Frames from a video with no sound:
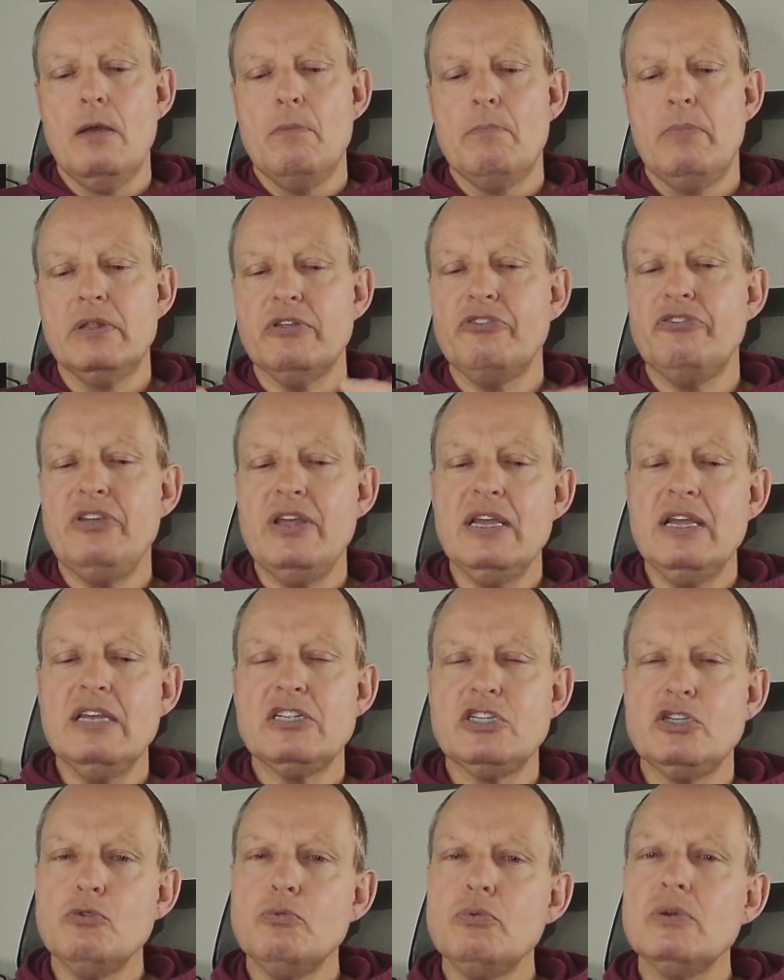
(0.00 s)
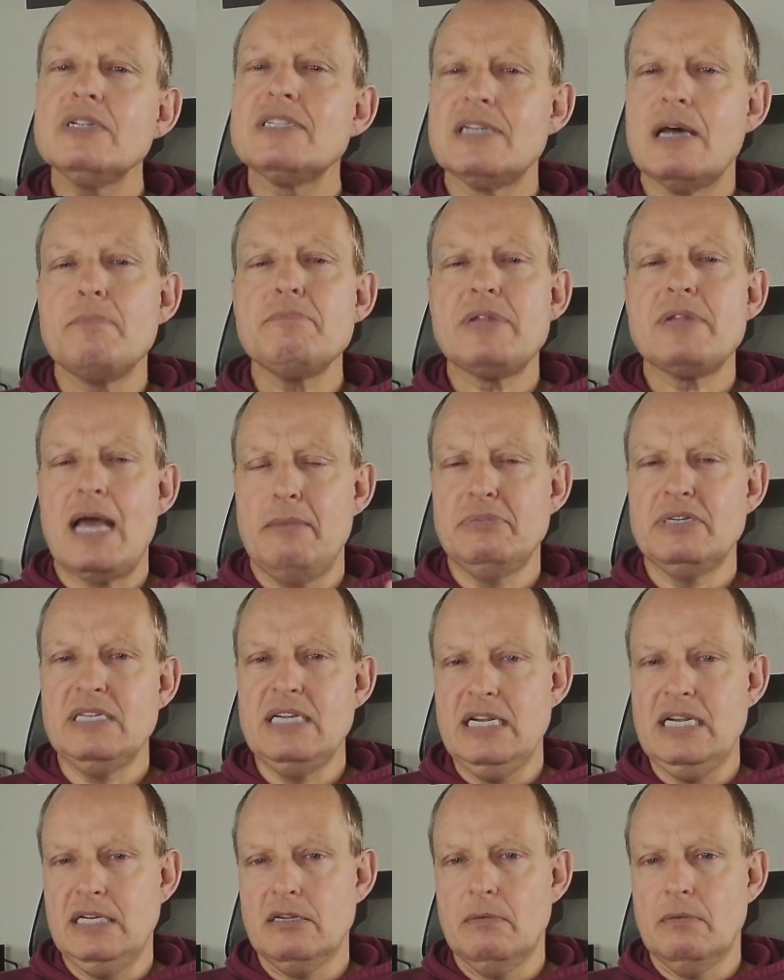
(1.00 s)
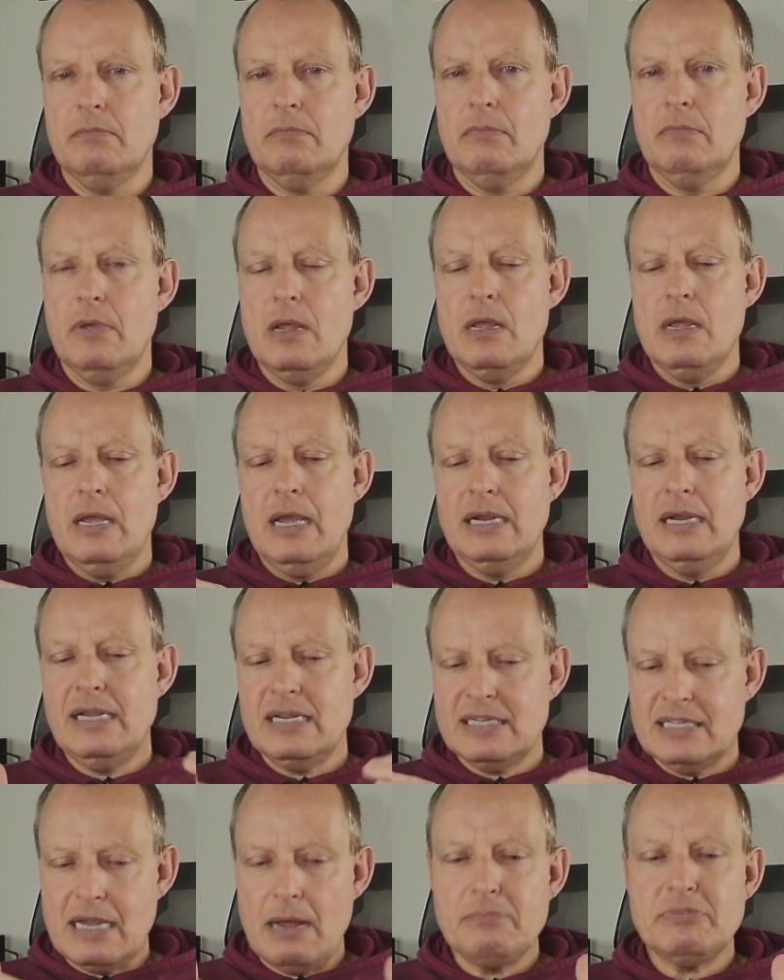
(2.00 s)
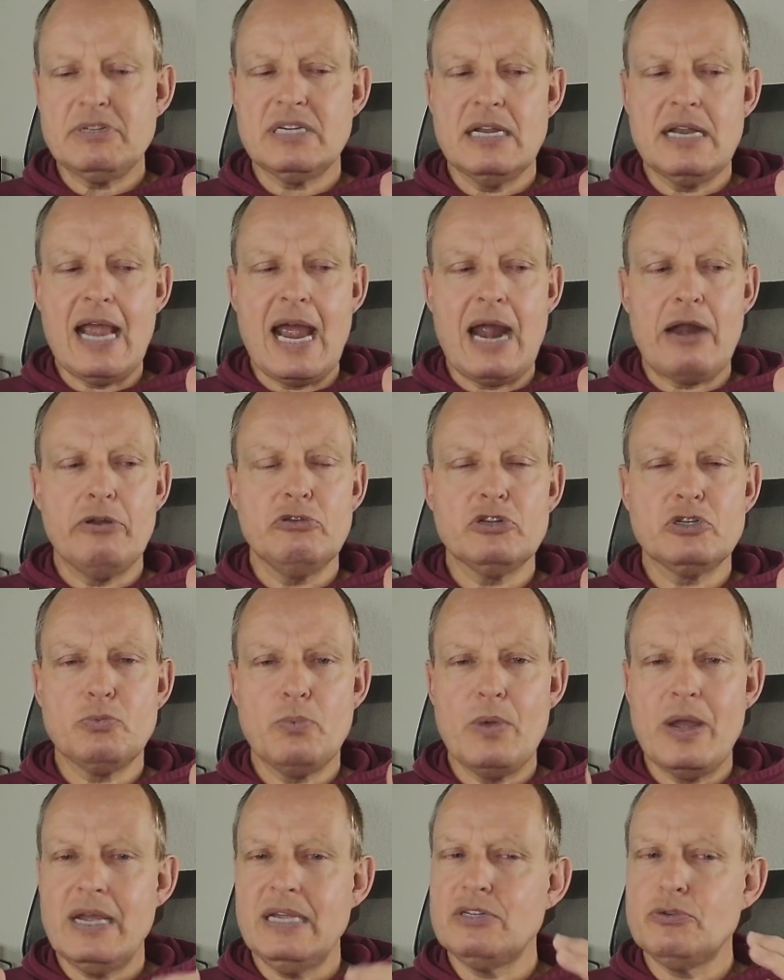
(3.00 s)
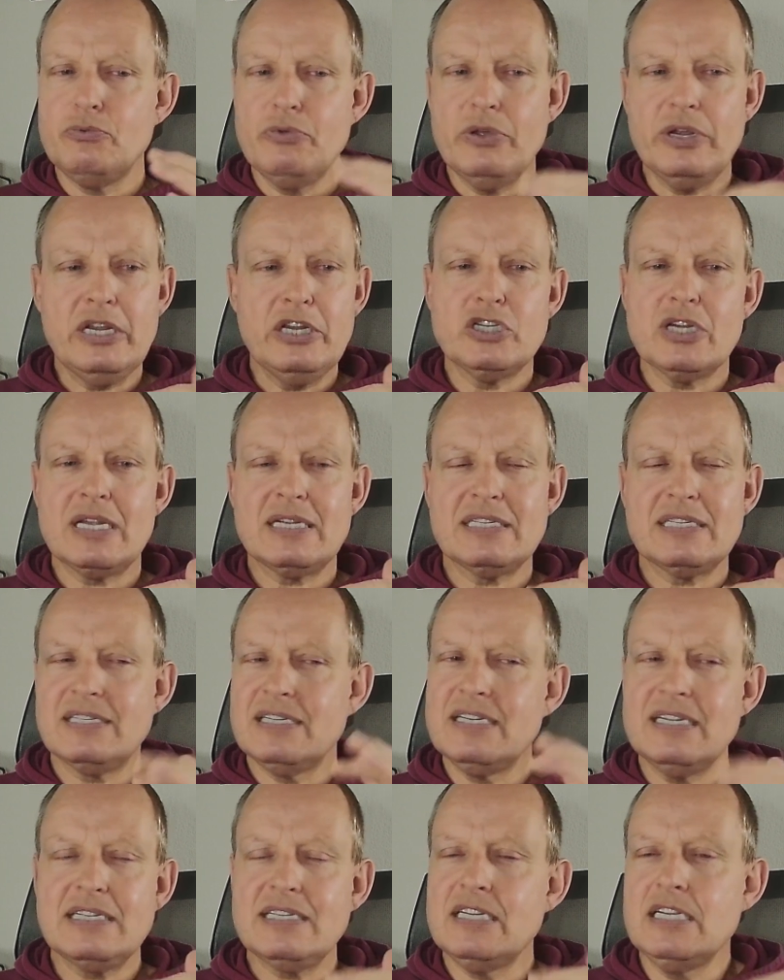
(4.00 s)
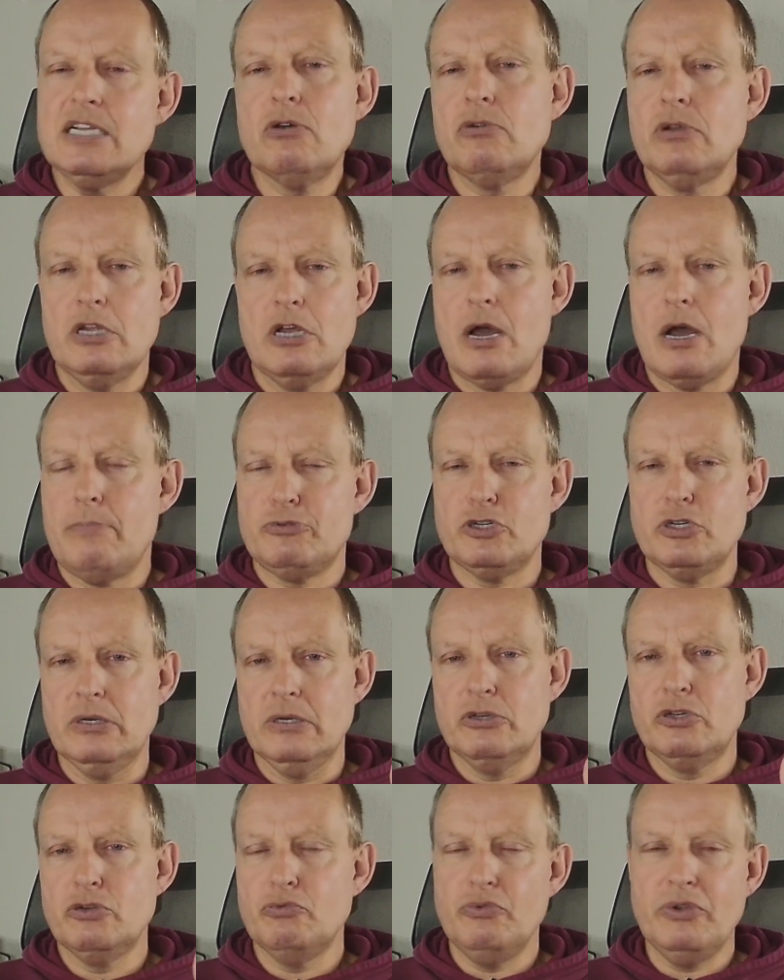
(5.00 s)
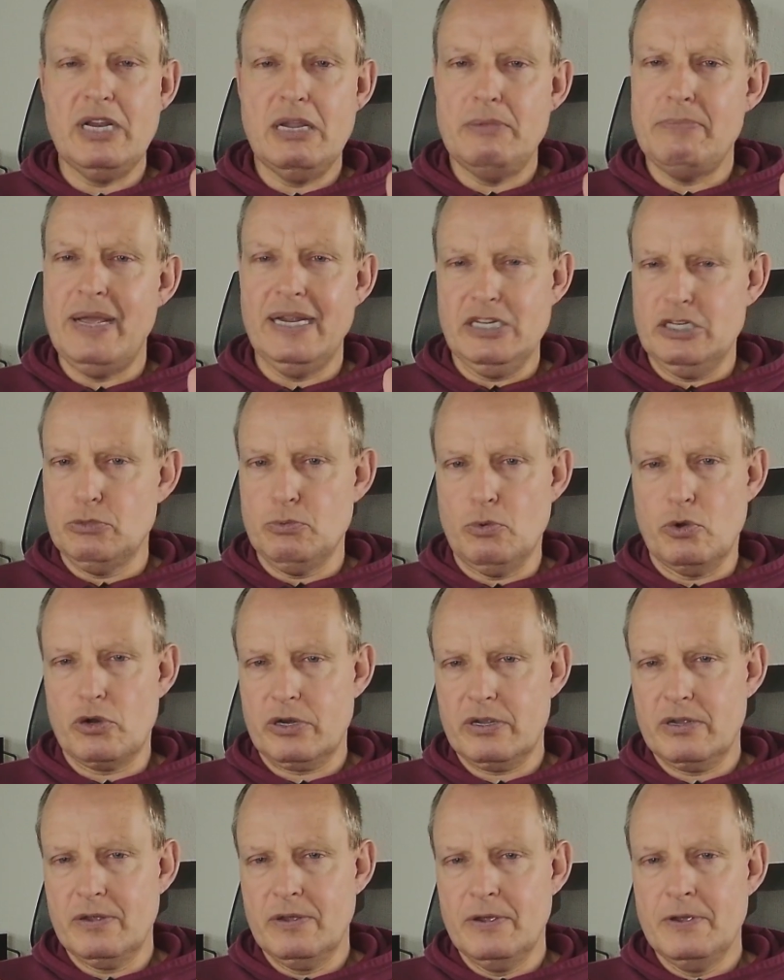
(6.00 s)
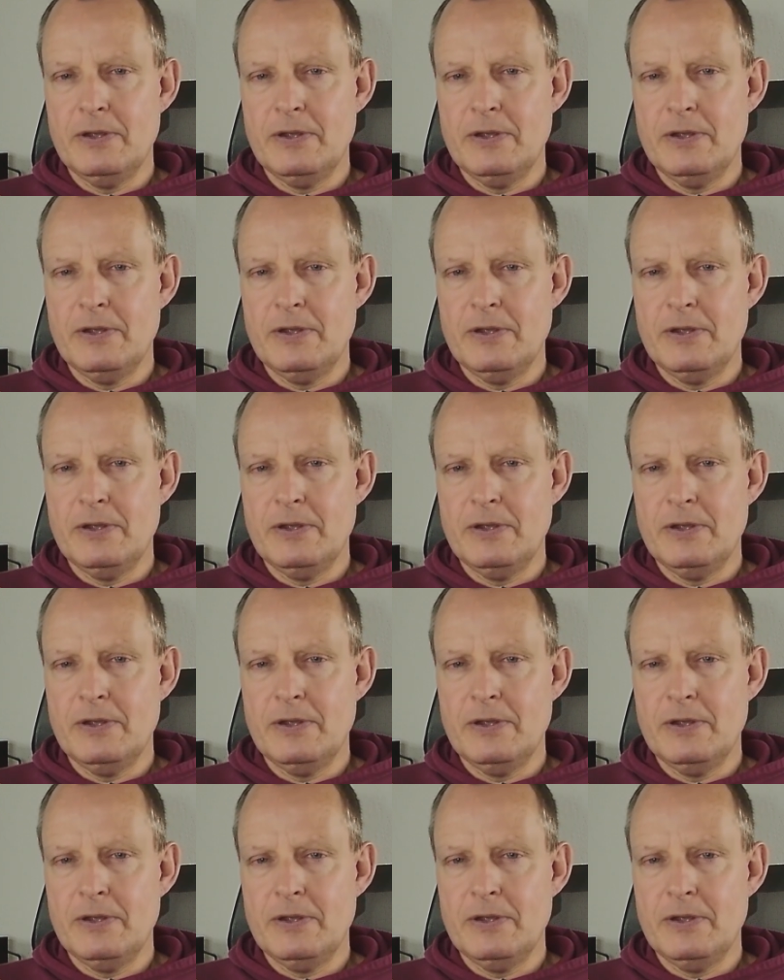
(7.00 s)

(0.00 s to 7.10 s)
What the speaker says: But the thing is, you will sometimes need them. And there's some scenarios where it's really just, this is the only option to really make this work.